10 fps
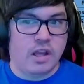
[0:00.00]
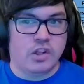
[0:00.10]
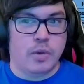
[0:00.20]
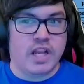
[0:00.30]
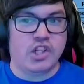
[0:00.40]

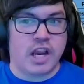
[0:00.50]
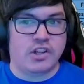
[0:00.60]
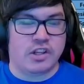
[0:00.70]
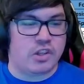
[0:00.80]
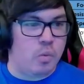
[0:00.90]
So we can
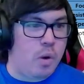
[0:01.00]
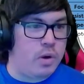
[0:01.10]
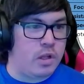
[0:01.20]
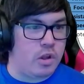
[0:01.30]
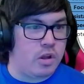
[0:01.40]
change this to what
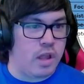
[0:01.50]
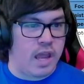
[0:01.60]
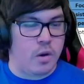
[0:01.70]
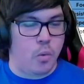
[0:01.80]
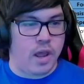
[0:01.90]
would it look
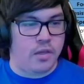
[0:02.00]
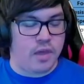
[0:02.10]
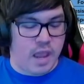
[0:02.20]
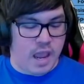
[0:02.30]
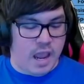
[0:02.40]
like with
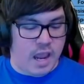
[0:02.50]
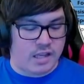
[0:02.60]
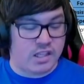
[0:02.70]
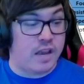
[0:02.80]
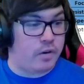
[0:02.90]
a
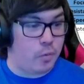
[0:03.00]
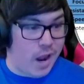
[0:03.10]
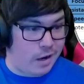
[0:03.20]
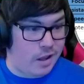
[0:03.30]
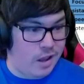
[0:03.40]
7 red.